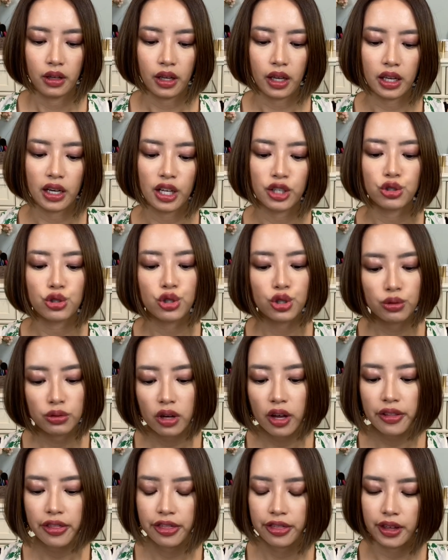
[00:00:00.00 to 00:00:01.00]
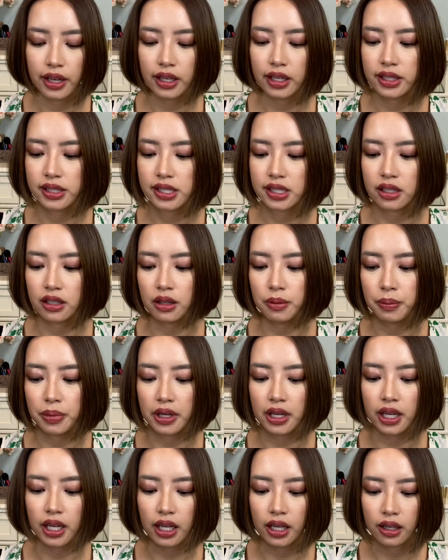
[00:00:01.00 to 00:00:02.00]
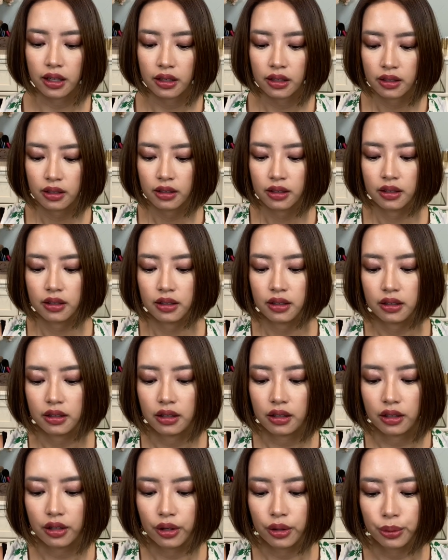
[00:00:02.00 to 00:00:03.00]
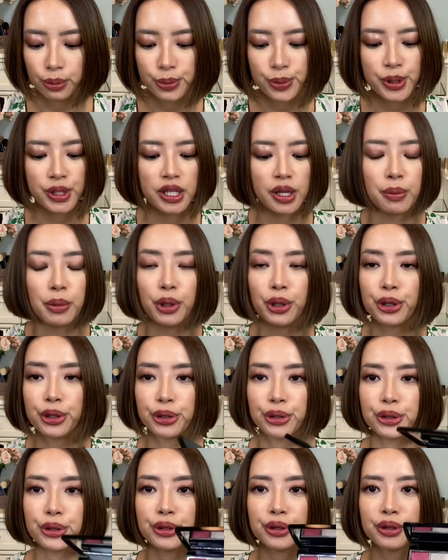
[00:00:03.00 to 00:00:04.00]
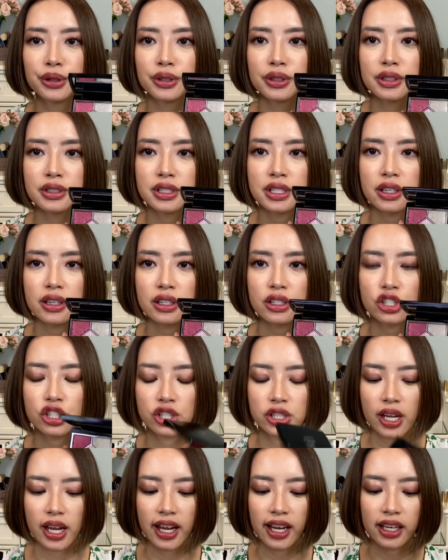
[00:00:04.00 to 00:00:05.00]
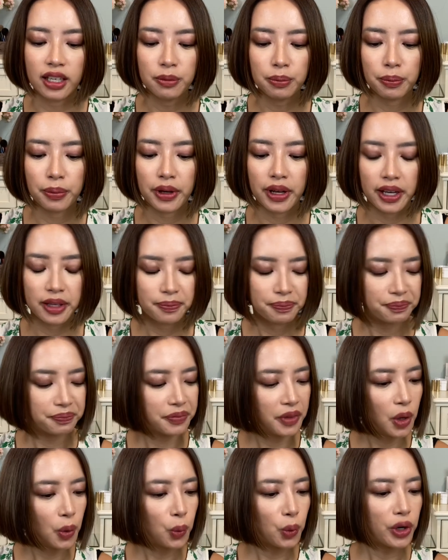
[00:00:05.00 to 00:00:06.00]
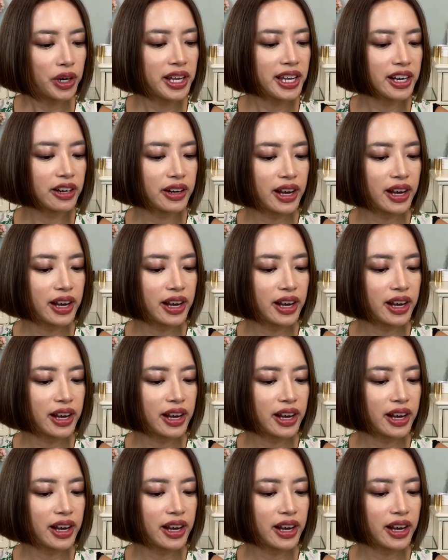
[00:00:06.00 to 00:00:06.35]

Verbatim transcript: And I do not think it's gonna be, you know, similar to this shade, but we're here